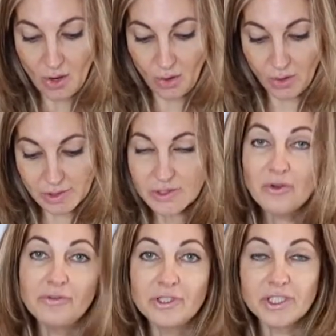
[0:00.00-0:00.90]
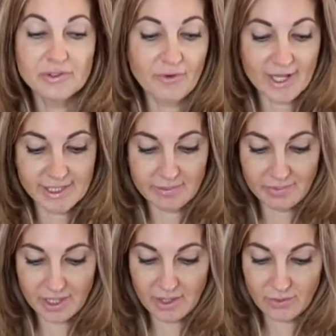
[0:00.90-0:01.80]
Also for this
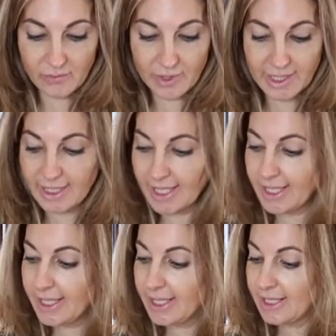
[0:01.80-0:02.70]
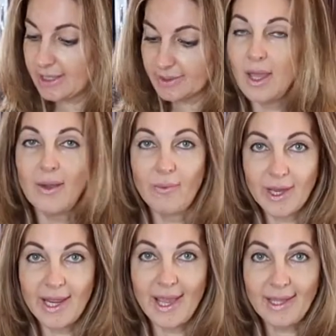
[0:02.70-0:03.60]
recipe, we're gonna need
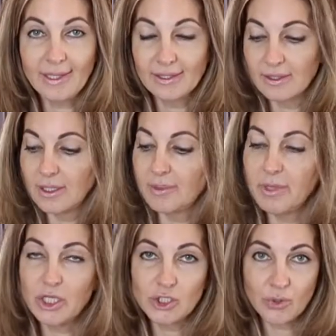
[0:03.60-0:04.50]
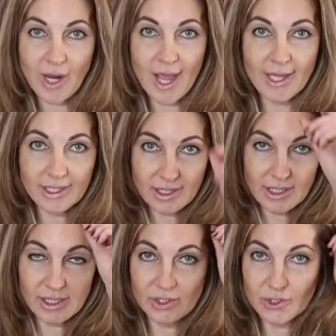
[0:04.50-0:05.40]
1 egg. Make sure egg
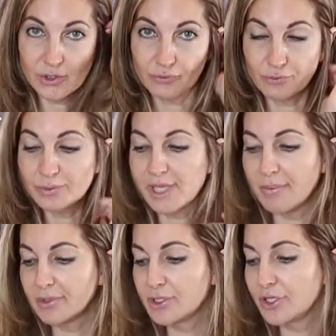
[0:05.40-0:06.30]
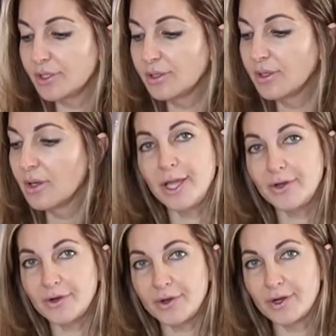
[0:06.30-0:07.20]
is room temperature.
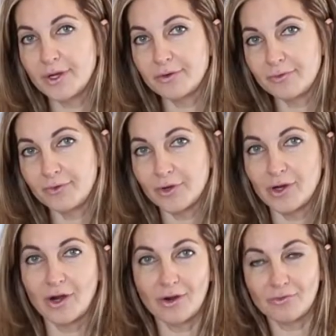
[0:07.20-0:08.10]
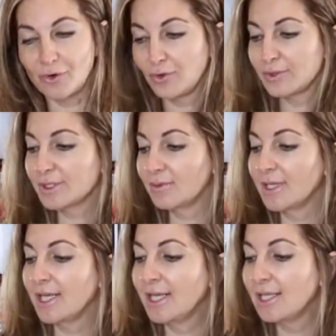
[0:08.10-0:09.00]
Later on for our rolls, we're
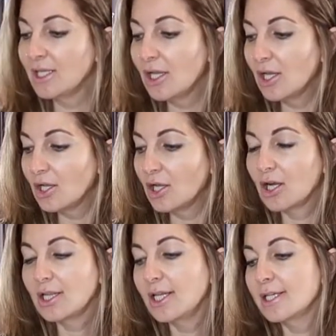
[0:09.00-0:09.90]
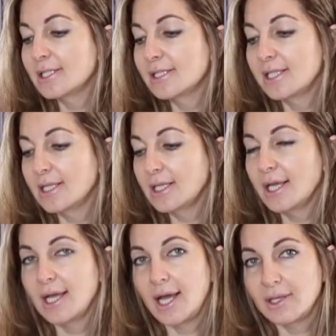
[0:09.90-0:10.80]
gonna need garlic, dill,
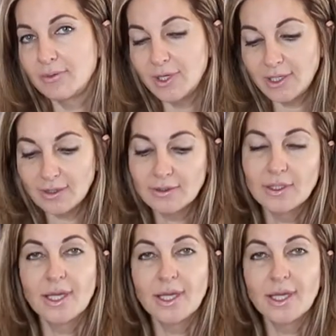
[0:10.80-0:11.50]
olive oil,